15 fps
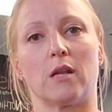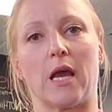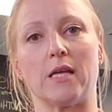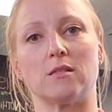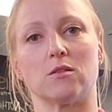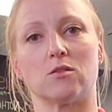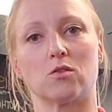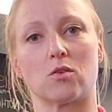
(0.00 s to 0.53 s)

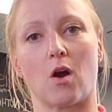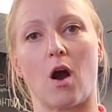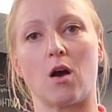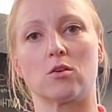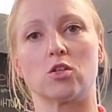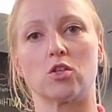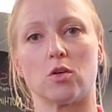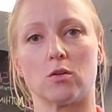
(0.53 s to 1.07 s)
nice and
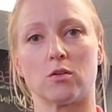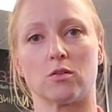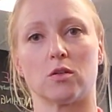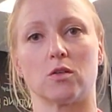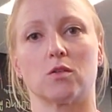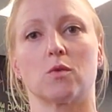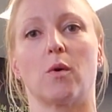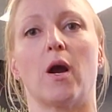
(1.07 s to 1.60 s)
strong, shoulders
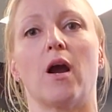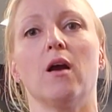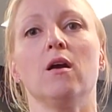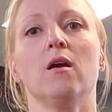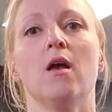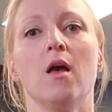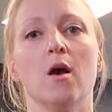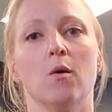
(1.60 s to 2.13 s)
are
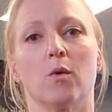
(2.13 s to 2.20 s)
square.